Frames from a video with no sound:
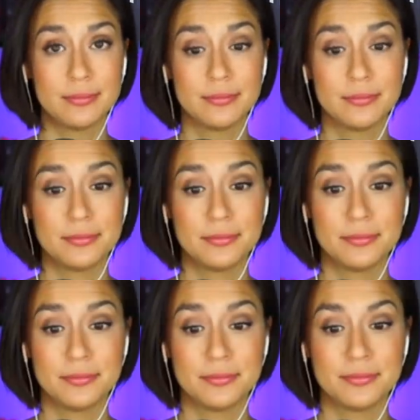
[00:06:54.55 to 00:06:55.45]

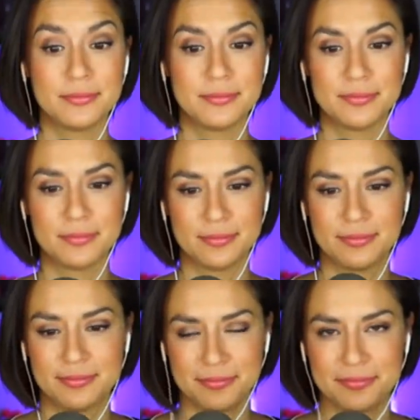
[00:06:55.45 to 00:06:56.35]

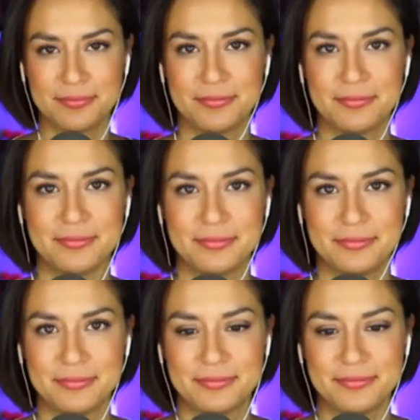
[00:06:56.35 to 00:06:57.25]

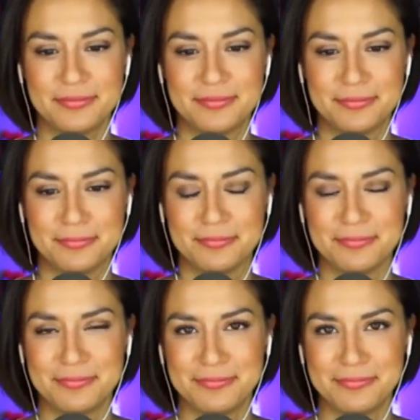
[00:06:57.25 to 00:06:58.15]

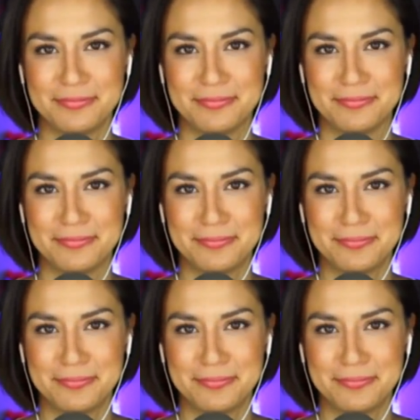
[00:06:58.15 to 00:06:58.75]
(not speaking)